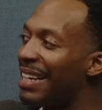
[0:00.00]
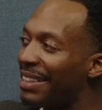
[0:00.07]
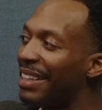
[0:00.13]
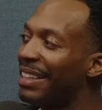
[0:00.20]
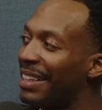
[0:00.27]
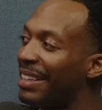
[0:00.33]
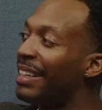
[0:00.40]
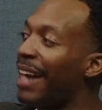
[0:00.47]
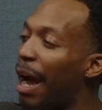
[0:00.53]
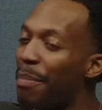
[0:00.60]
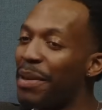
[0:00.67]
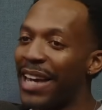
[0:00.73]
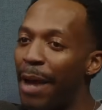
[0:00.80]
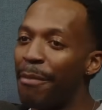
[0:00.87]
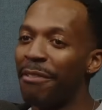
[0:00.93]
look, I
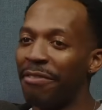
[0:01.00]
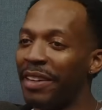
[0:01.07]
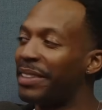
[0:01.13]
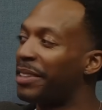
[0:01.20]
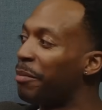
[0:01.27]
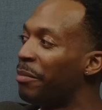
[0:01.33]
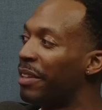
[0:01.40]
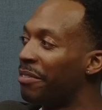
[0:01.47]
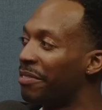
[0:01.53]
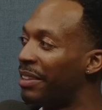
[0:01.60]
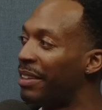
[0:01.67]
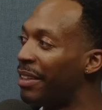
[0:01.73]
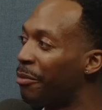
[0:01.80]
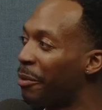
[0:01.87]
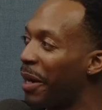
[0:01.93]
became a victim of
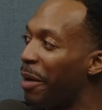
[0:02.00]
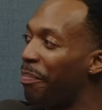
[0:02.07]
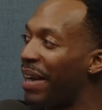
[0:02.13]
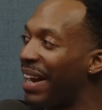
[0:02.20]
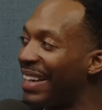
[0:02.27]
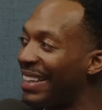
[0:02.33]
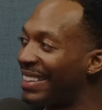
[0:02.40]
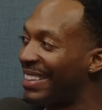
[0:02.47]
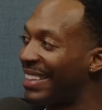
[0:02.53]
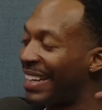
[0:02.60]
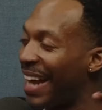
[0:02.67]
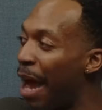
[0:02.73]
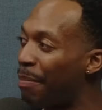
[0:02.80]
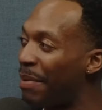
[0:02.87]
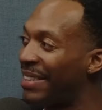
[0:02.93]
the rampage that
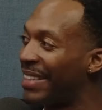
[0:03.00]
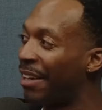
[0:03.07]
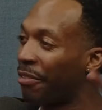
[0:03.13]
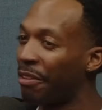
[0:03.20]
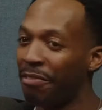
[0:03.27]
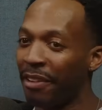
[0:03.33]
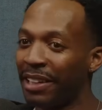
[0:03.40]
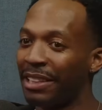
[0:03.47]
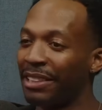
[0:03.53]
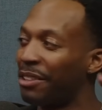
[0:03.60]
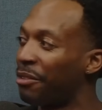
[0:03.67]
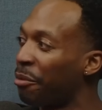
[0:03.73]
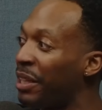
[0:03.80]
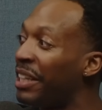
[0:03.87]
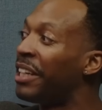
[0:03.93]
happens every fucking
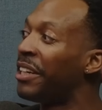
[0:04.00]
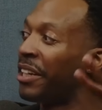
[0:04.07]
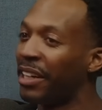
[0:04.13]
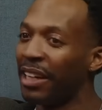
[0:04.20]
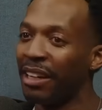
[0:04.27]
year